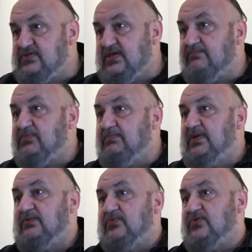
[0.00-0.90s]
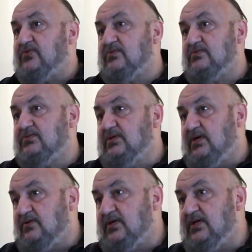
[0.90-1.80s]
skipped a beat with her, you
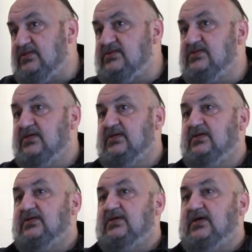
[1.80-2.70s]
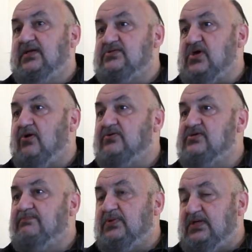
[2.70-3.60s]
know, and it's, and it's always
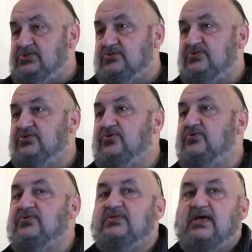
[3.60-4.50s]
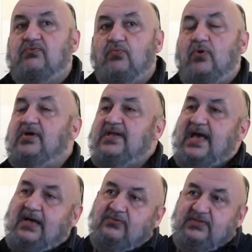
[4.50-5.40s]
a pleasure to know that that one
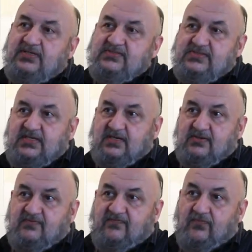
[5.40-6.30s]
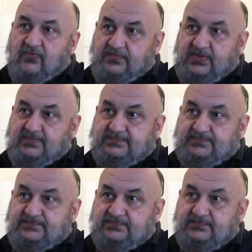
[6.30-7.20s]
outlet is there for me.
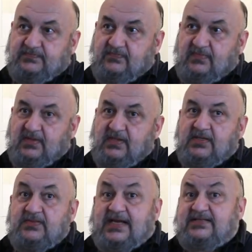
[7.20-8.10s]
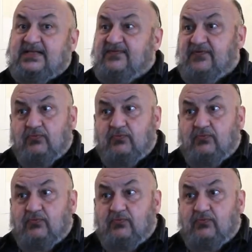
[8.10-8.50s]
Not that if it